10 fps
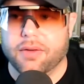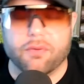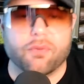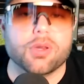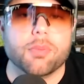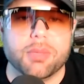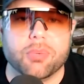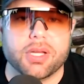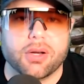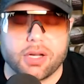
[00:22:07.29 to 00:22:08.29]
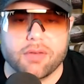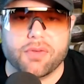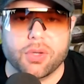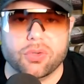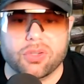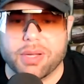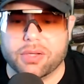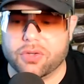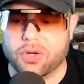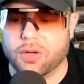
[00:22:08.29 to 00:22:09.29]
For the people that are confused about
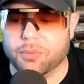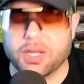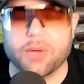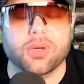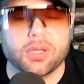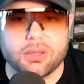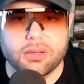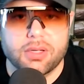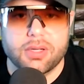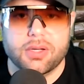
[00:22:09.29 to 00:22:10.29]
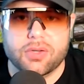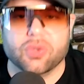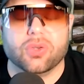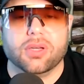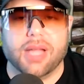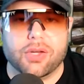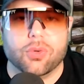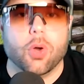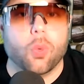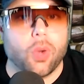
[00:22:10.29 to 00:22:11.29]
the terms, I will just let you
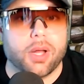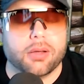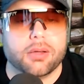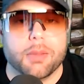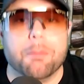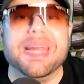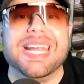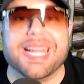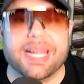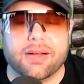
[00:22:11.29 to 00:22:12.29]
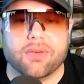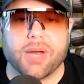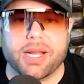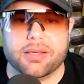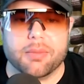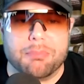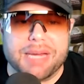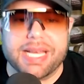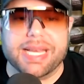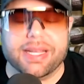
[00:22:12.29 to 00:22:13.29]
know what the meaning. Right, the
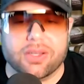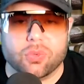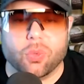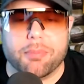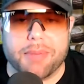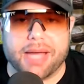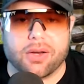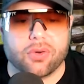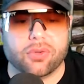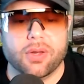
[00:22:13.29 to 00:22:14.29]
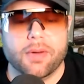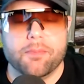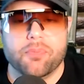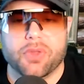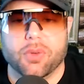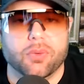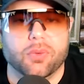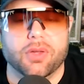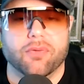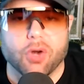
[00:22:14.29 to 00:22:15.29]
meaning is what matters.
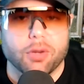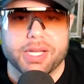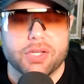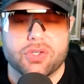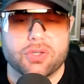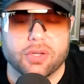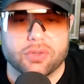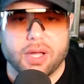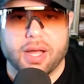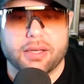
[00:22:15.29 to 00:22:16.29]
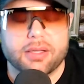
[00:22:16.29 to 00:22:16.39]
The verbiage does not.